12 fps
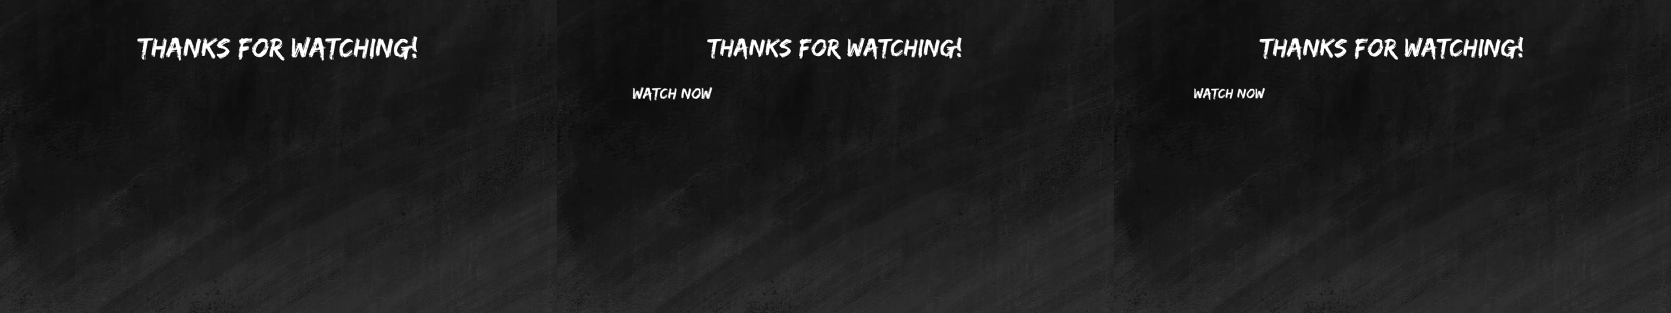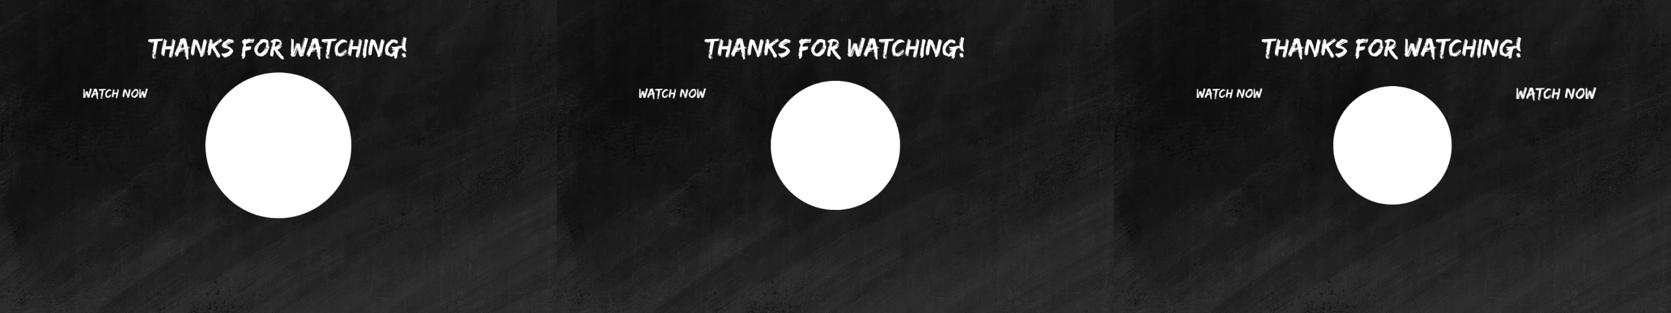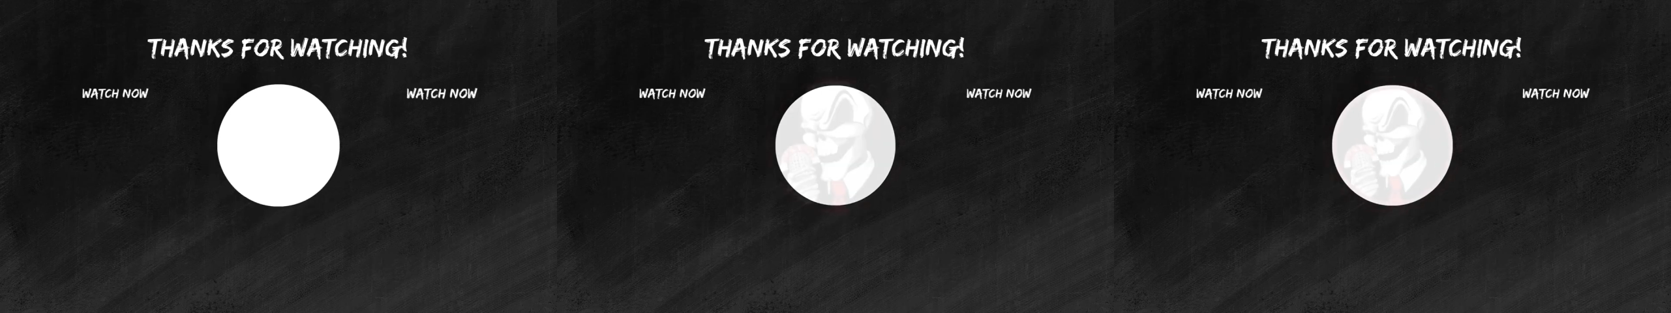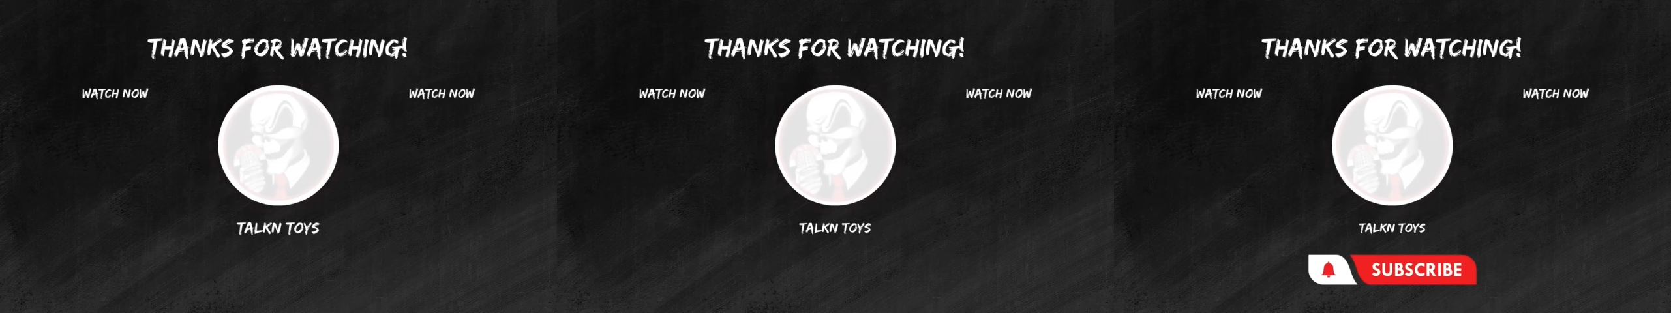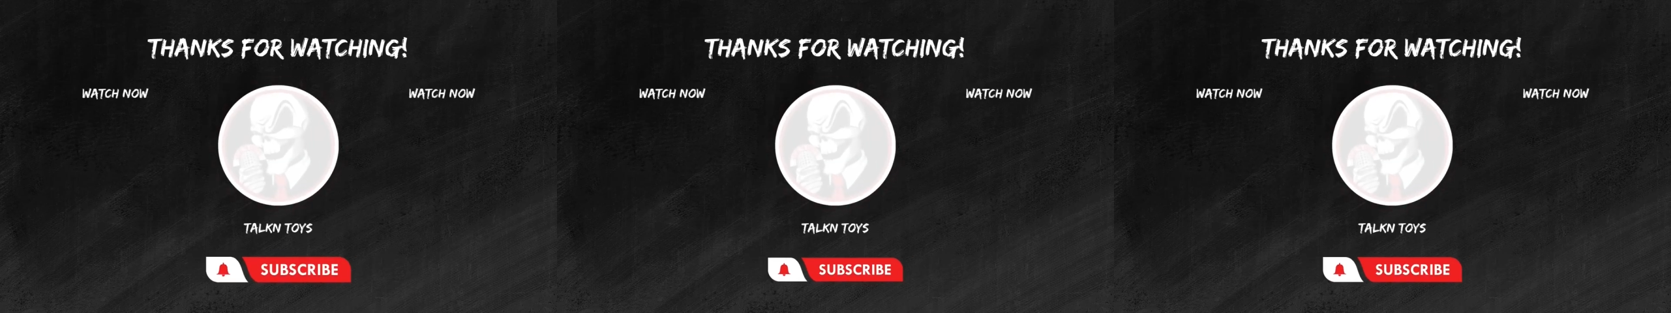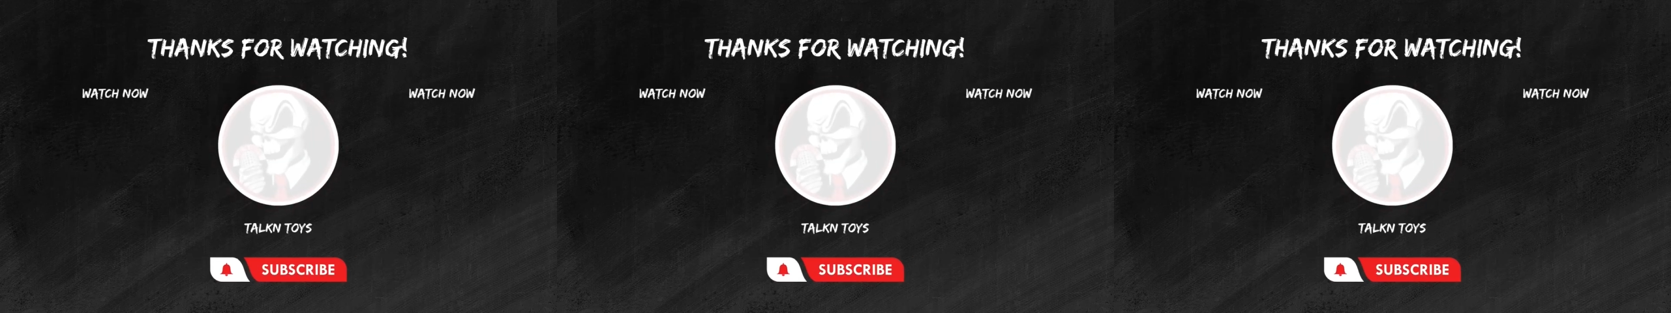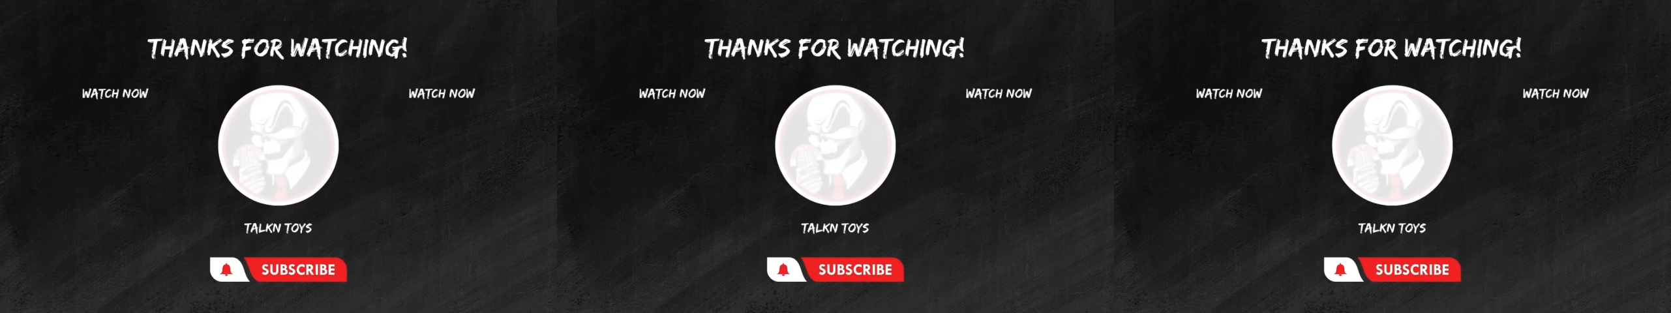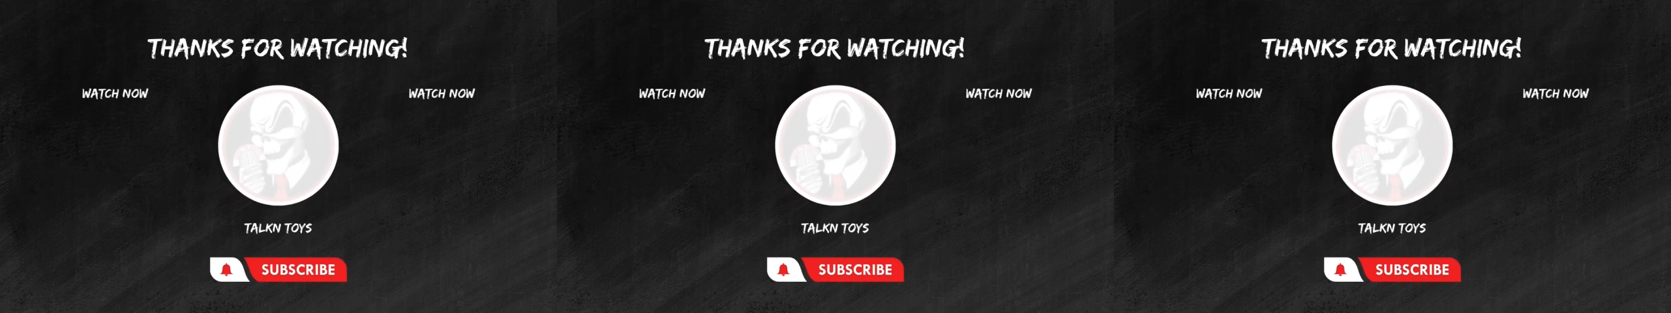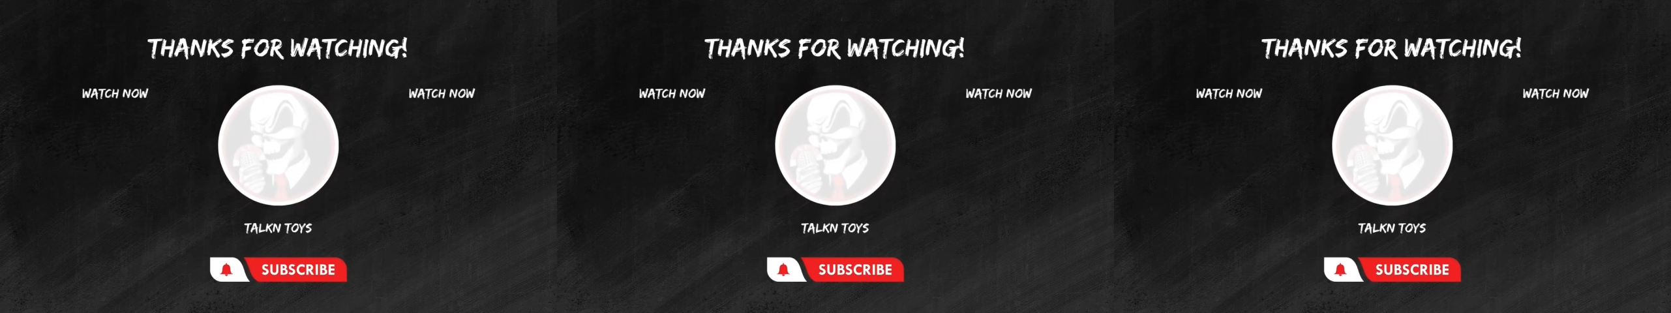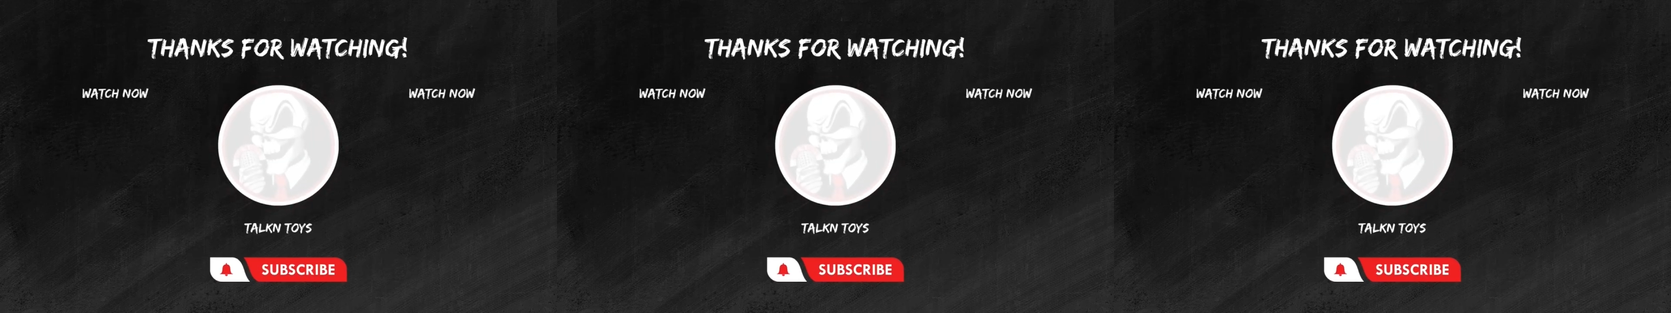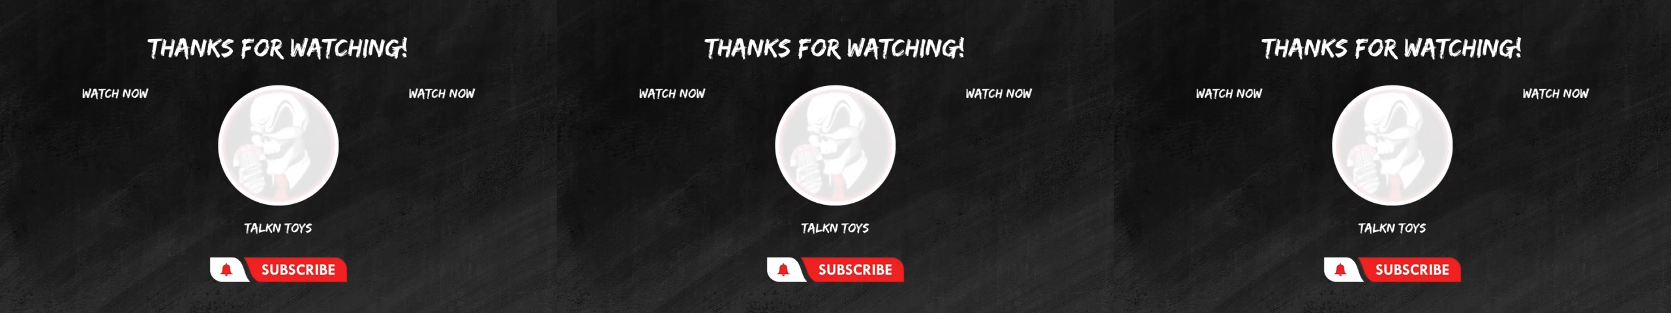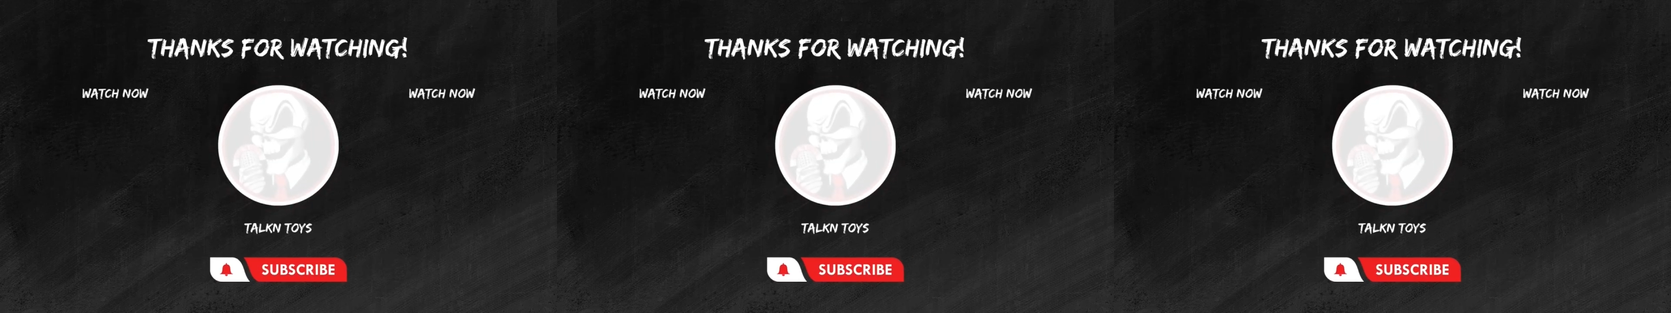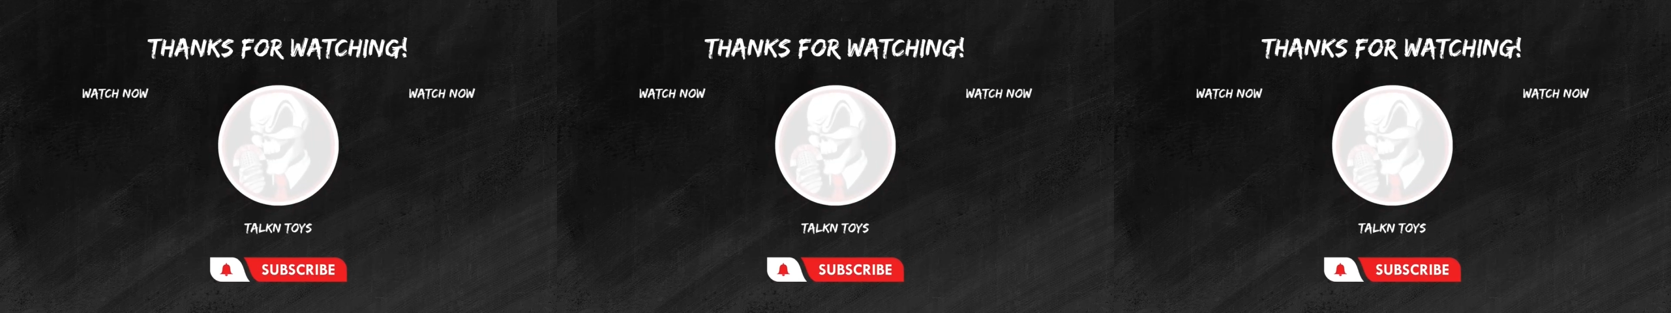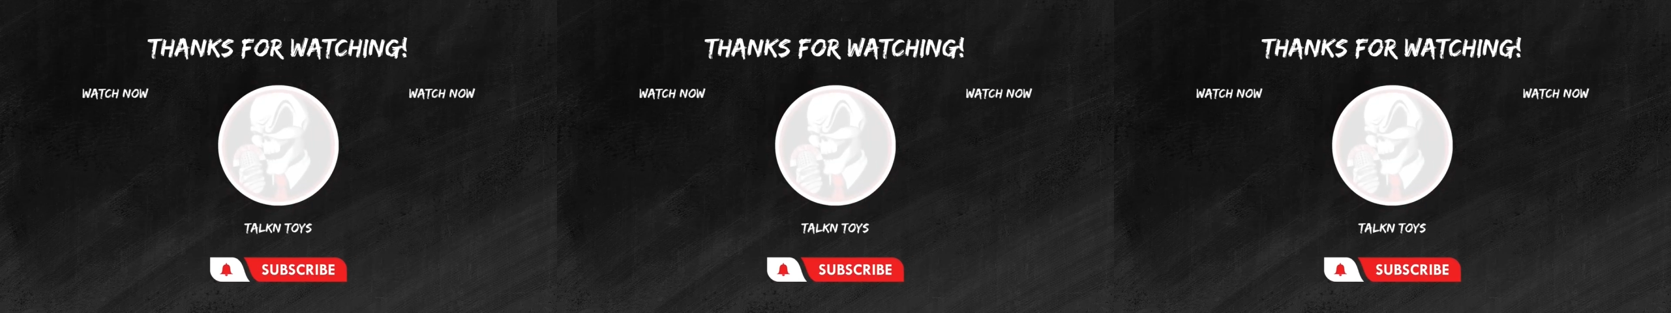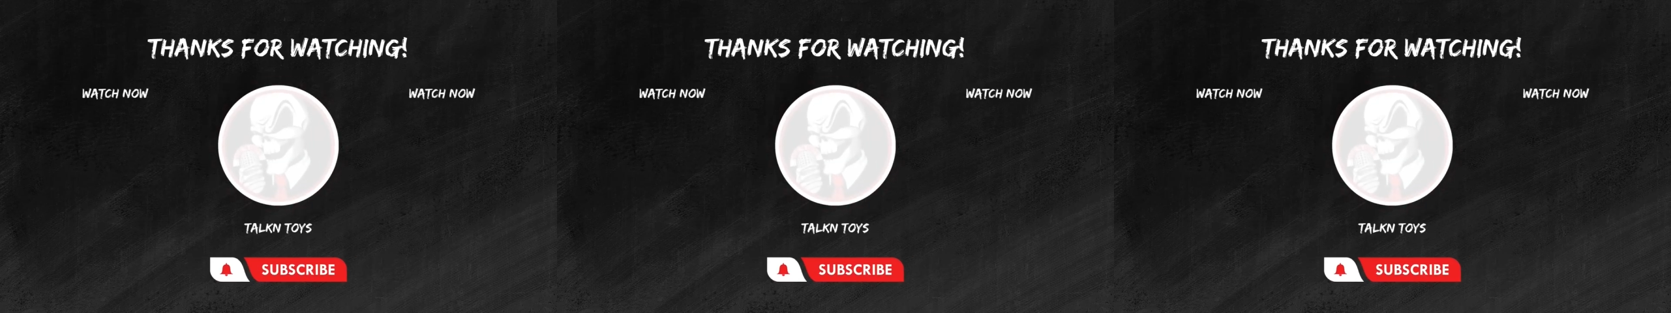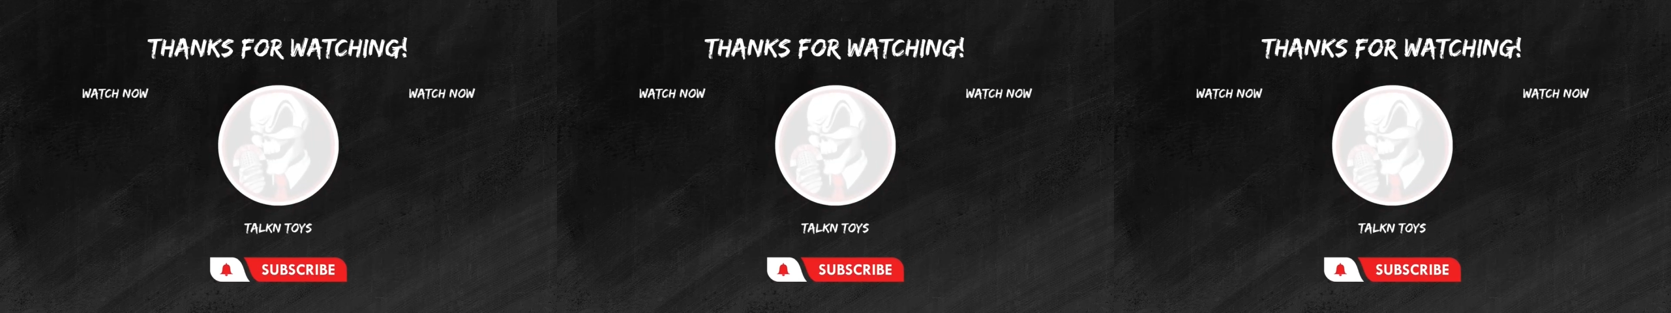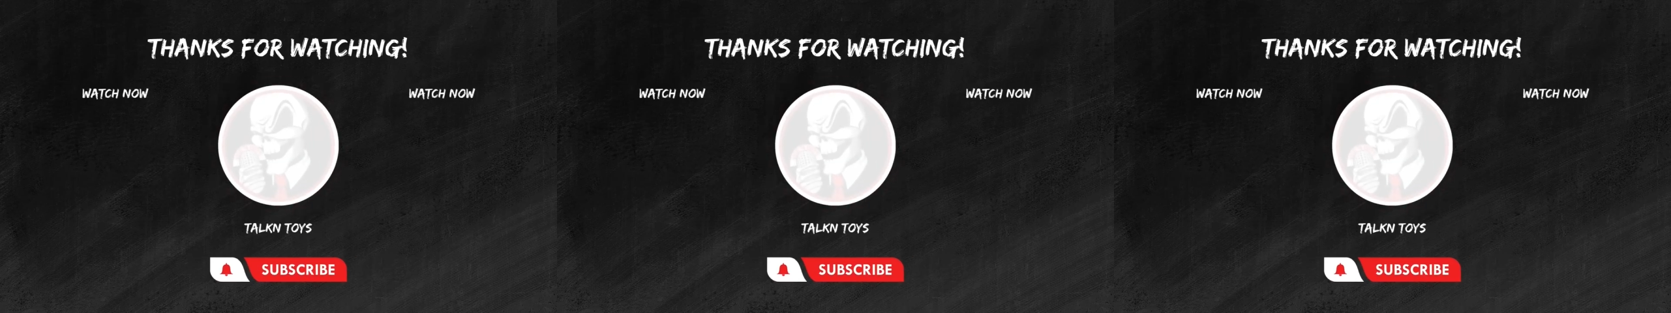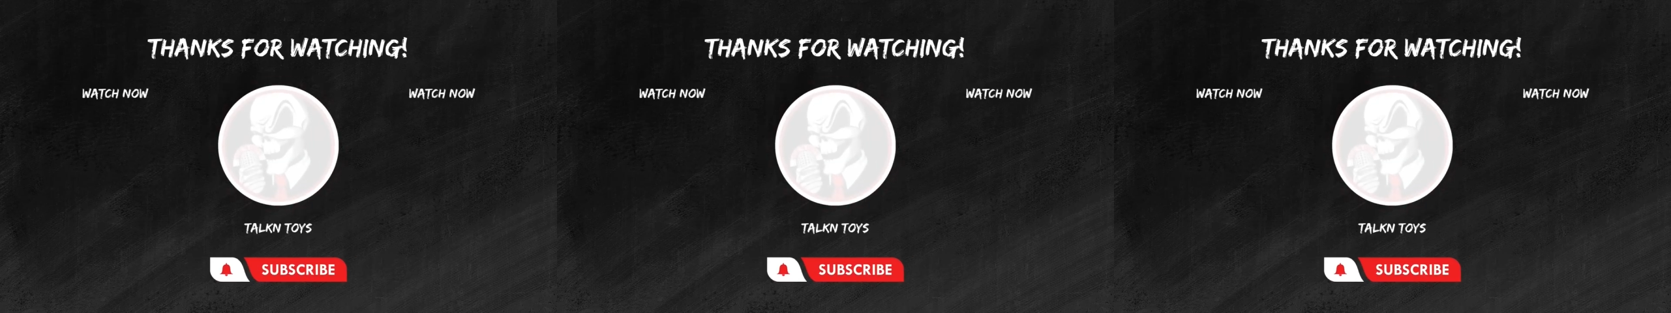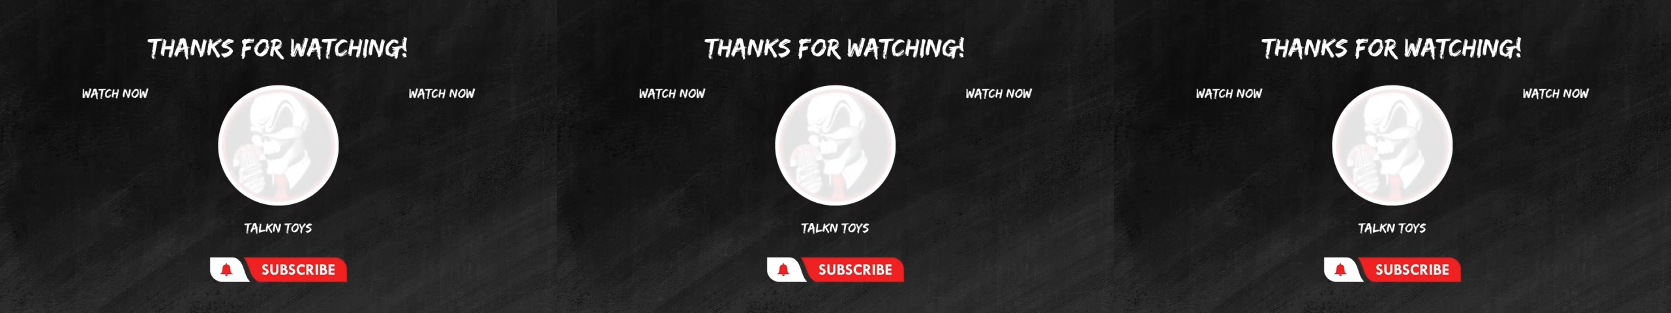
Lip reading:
[unreadable: no face in view]